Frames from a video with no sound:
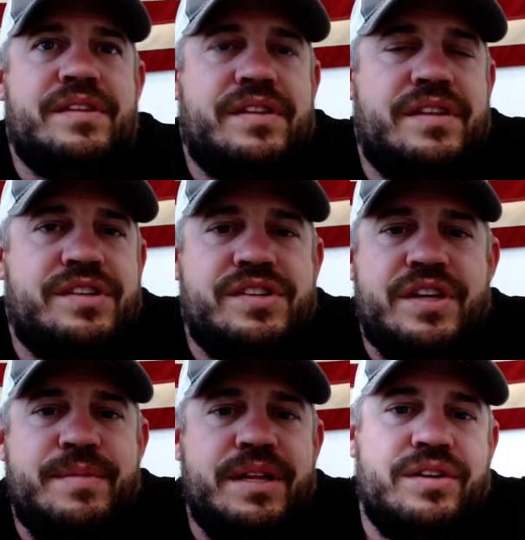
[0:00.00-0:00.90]
This is going
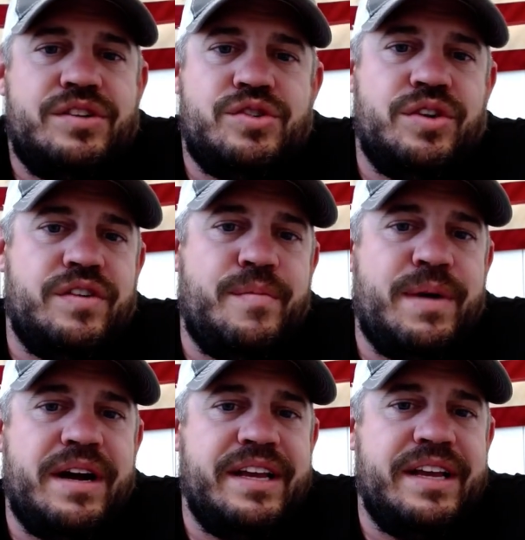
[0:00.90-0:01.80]
to be a little shorter of a
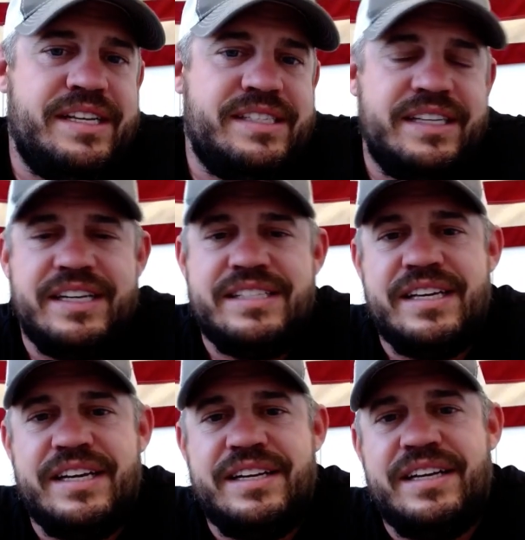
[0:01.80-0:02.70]
podcast. Like I
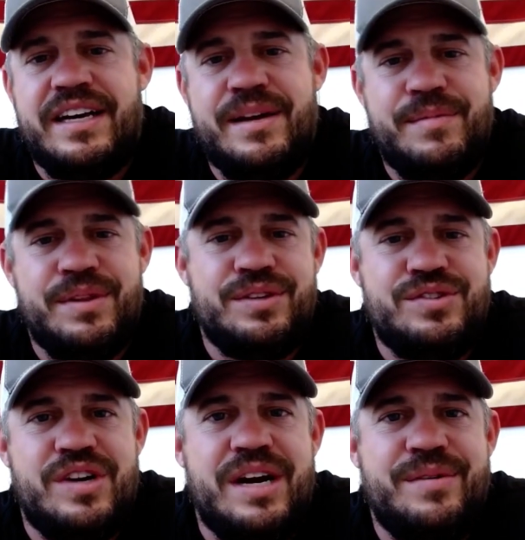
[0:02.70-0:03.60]
said, I'm a little
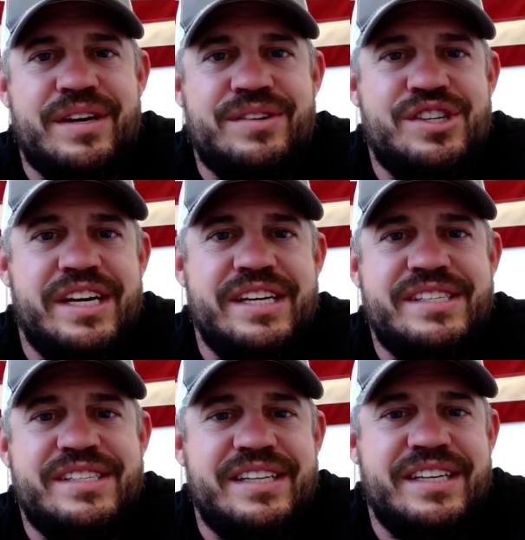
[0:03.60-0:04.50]
dry without
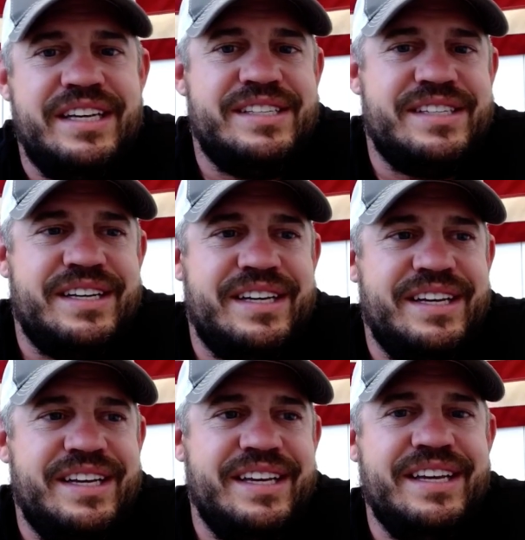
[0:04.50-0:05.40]
Chase. He's
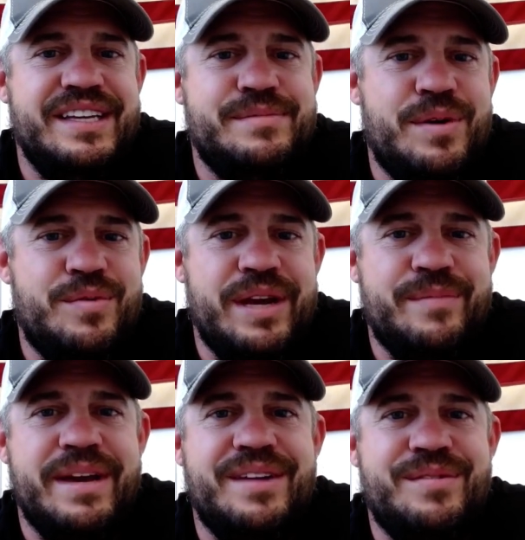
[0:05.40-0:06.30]
my
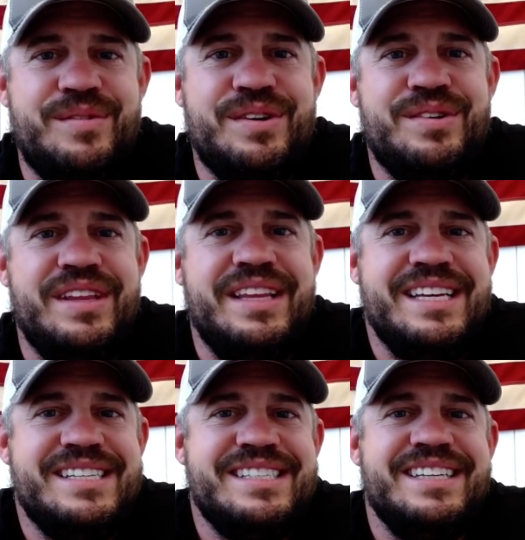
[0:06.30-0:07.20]
wingman when we're doing
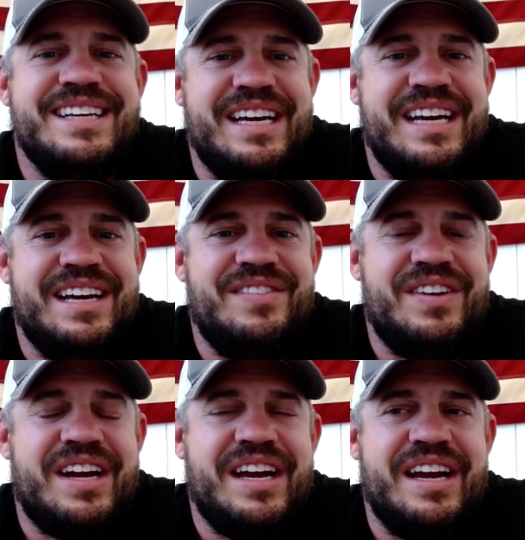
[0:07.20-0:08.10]
these.
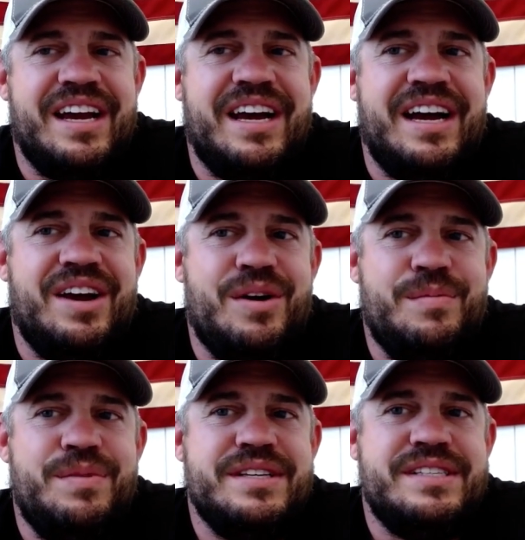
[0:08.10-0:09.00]
But I
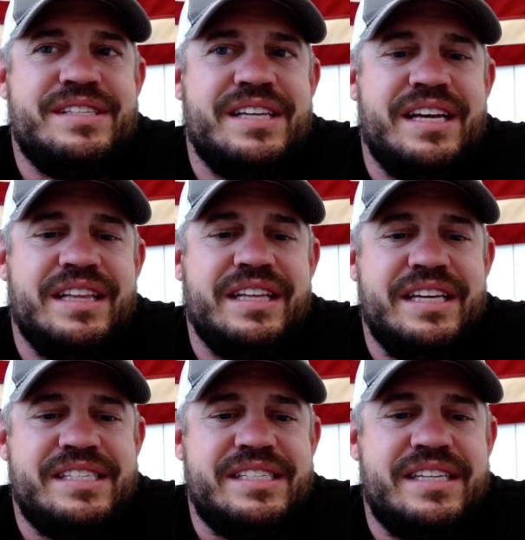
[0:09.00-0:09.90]
hope this at
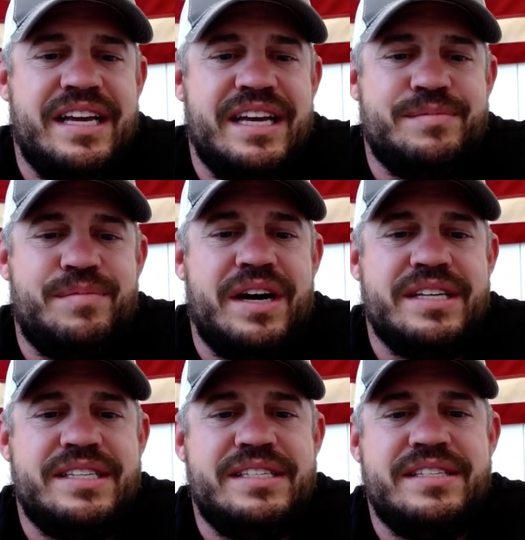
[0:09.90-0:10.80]
least has
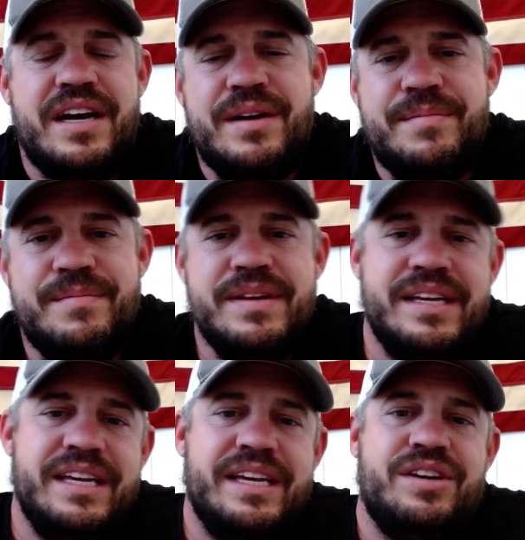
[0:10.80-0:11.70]
brought some
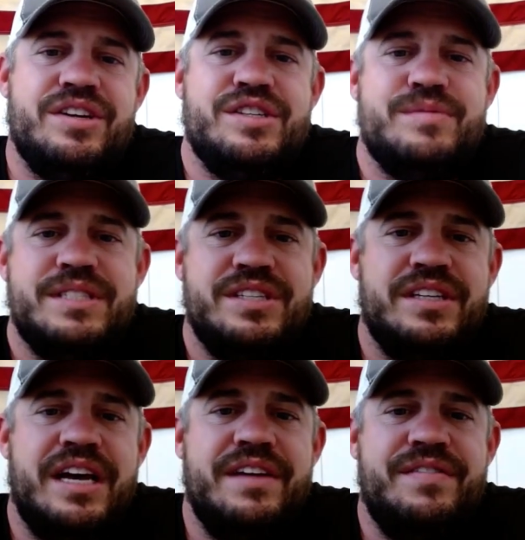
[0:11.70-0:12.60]
encouragement to
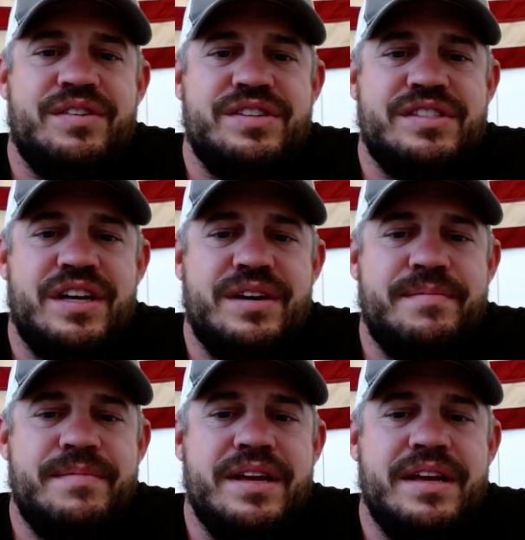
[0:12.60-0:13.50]
your life or some